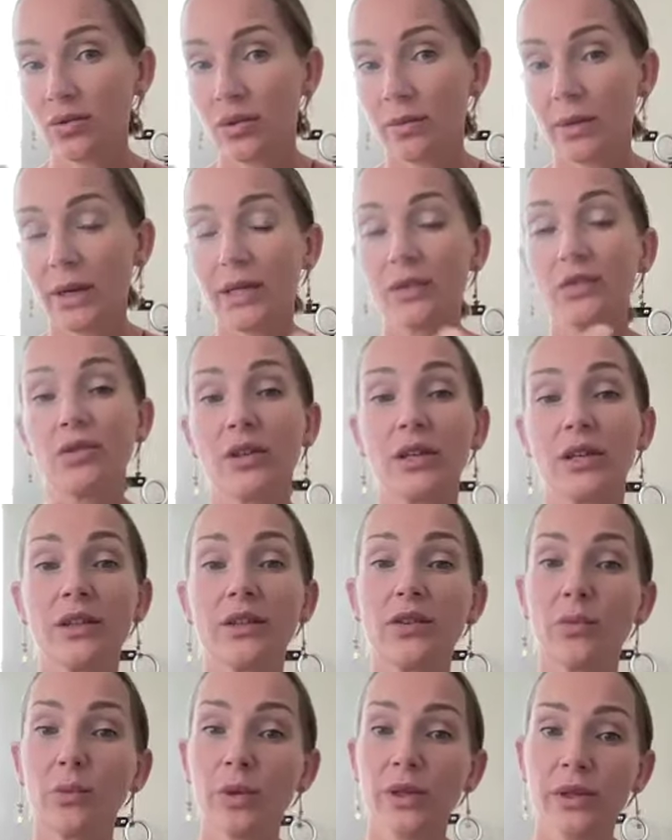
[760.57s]
to the mantra
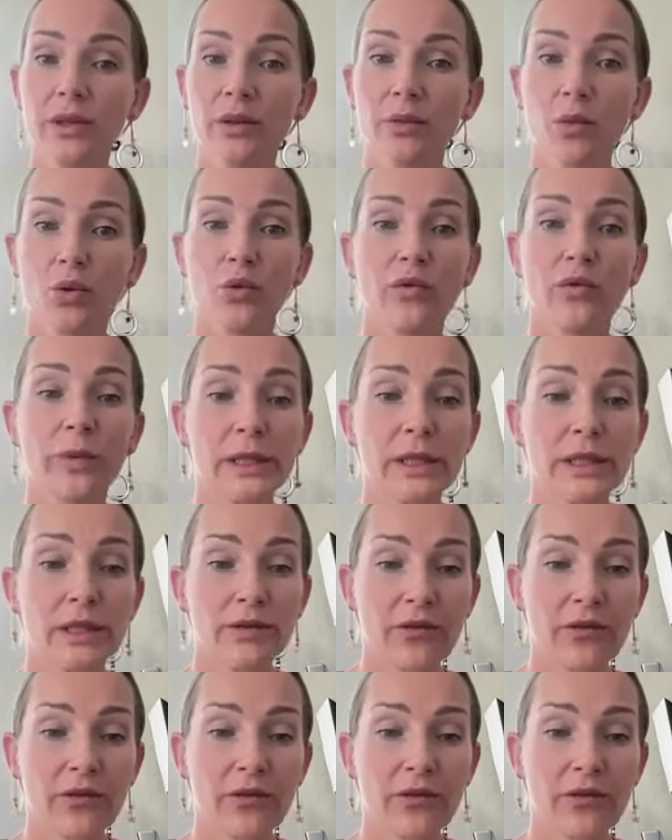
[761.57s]
and repeat the movements.